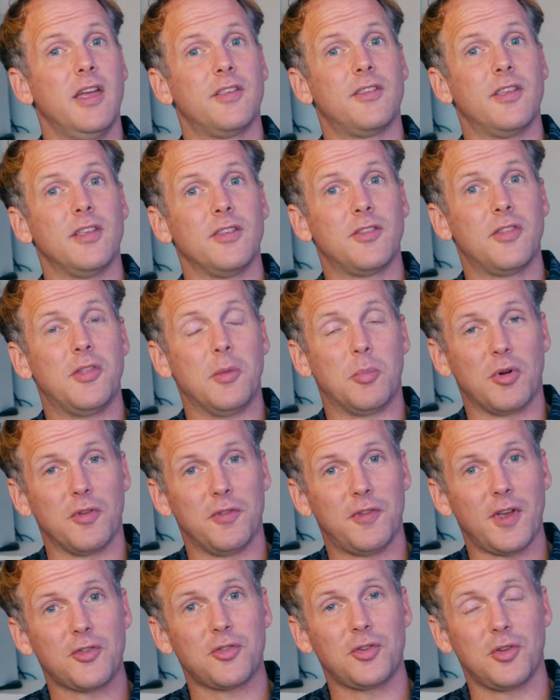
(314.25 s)
since the
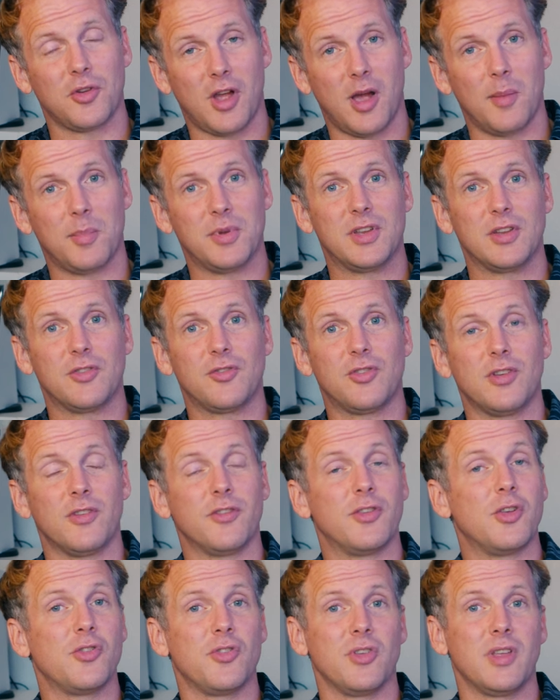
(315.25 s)
professional competition
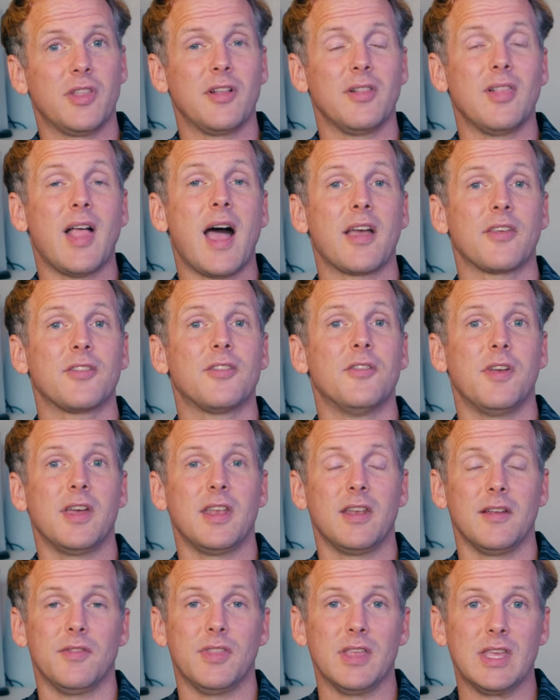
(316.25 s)
is usually the last
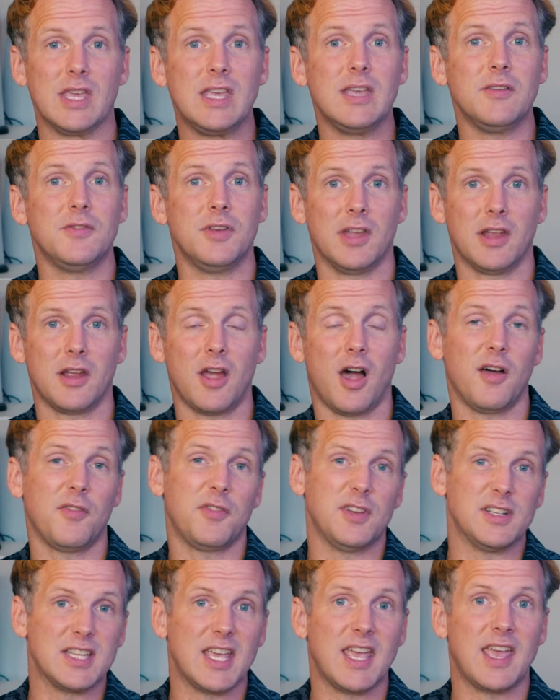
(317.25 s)
event of the evening,
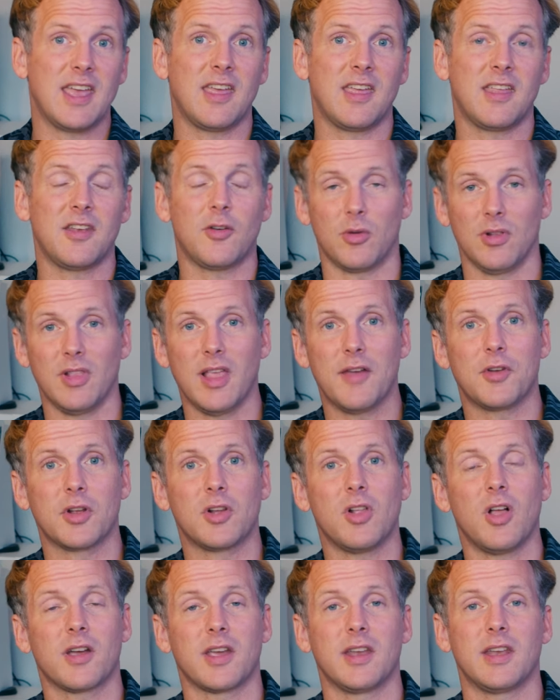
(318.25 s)
often 10 or 11
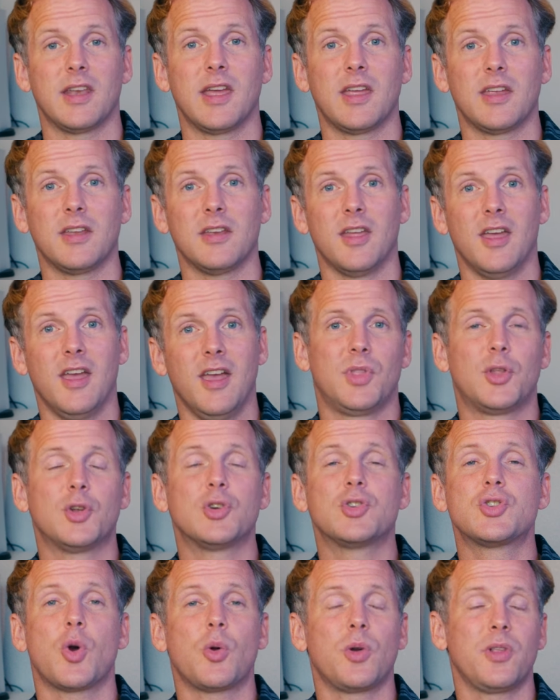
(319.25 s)
o'clock at night,
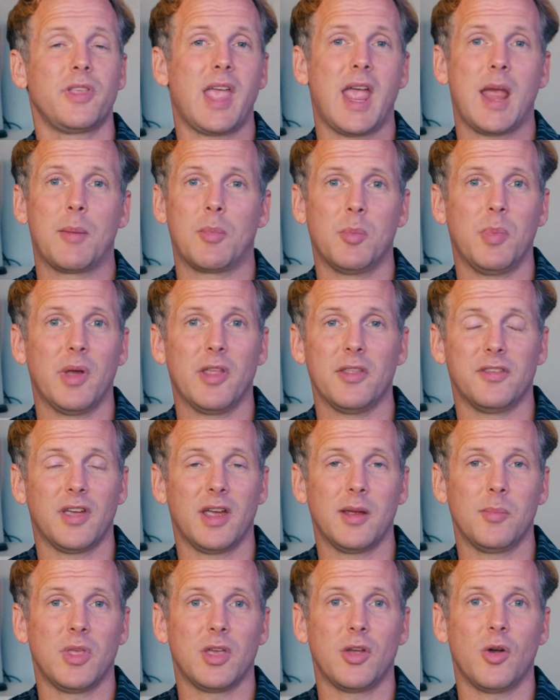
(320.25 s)
they're totally hammered by the
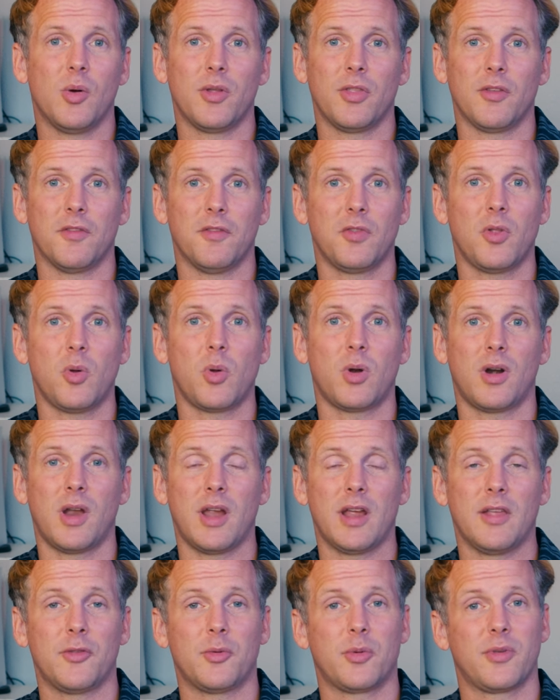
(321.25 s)
time they go on the floor,
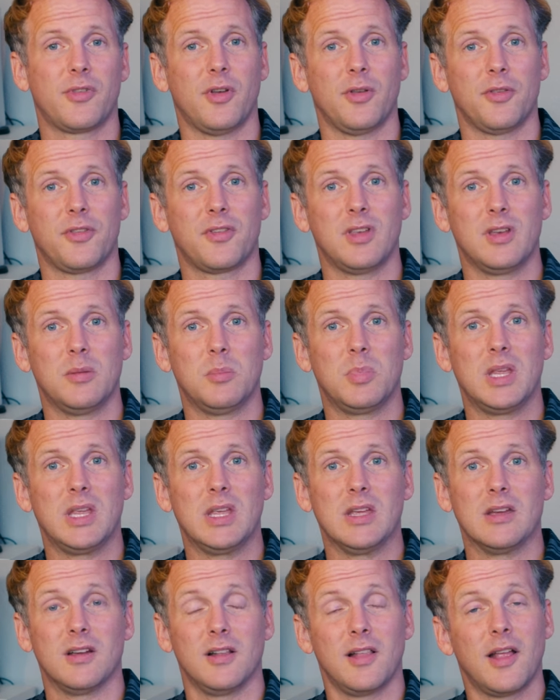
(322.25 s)
and the results can
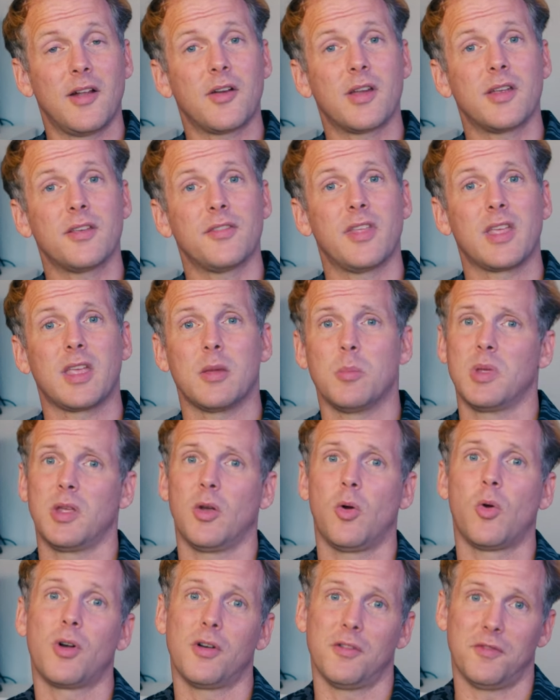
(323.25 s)
be hilarious, they can be
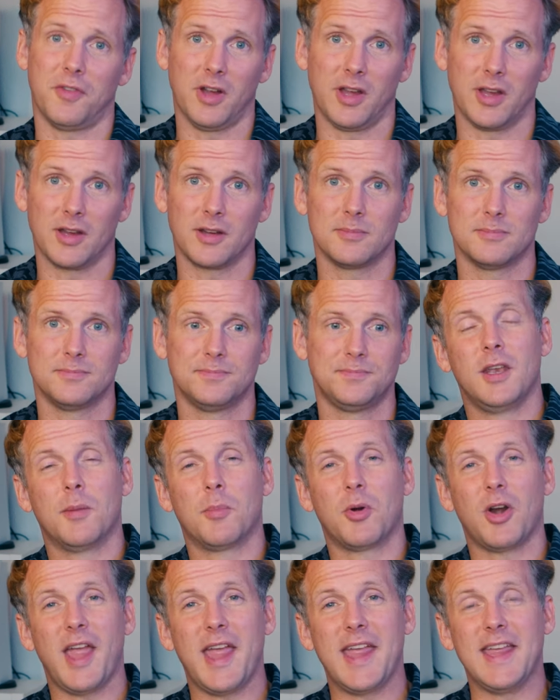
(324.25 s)
horrifying.
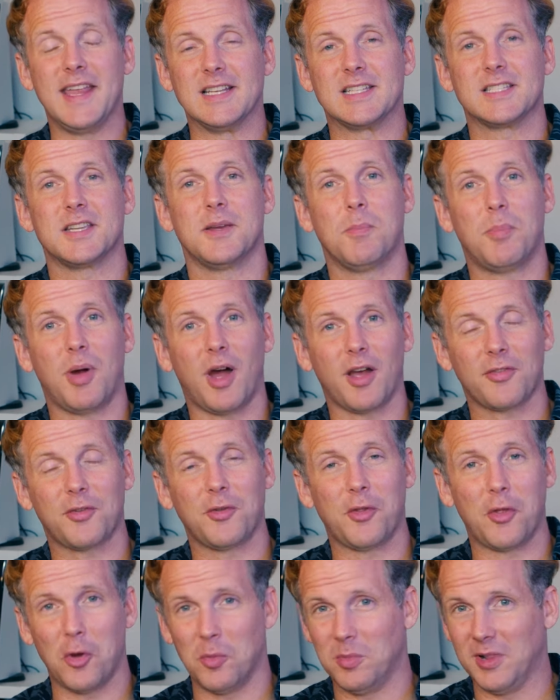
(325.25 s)
Number eight,
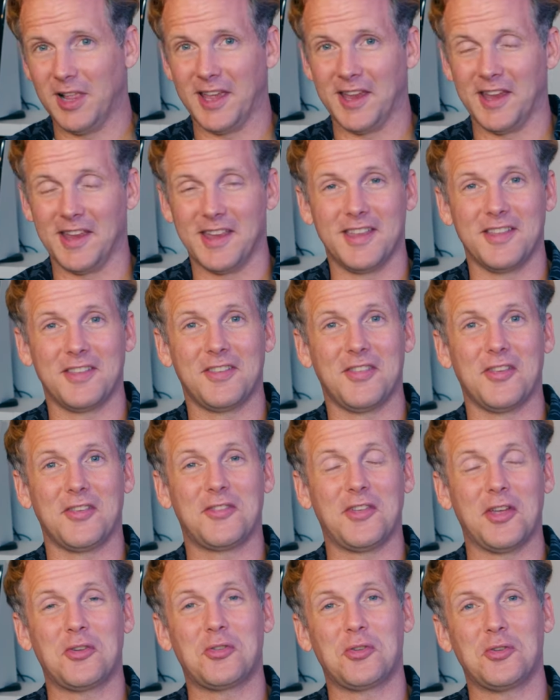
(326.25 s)
Paso Doble is the
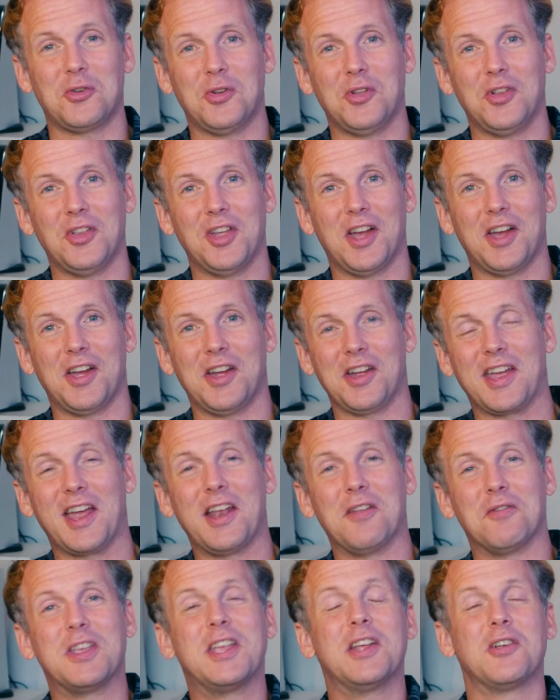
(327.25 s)
central uh,
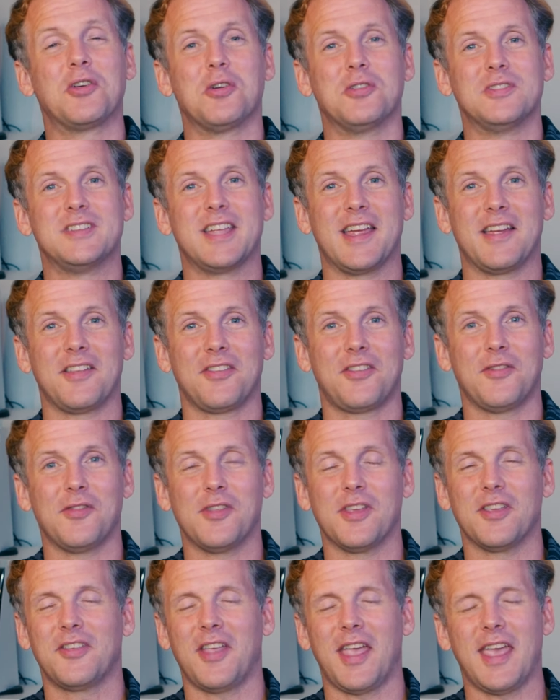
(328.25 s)
kind of hero dance of
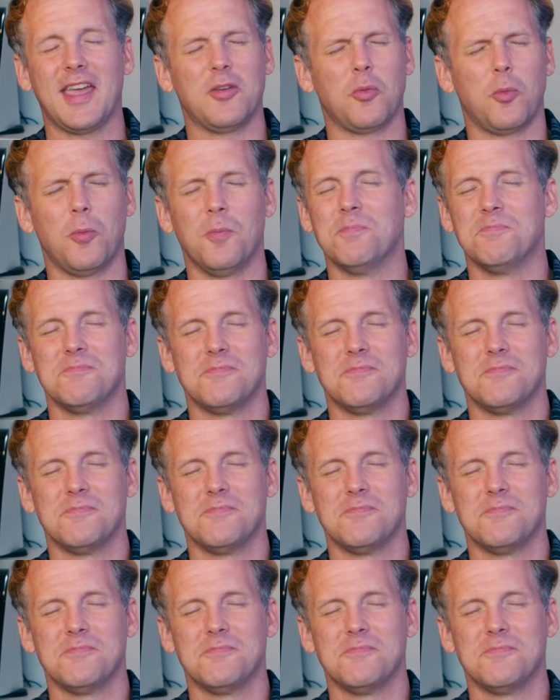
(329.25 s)
this, and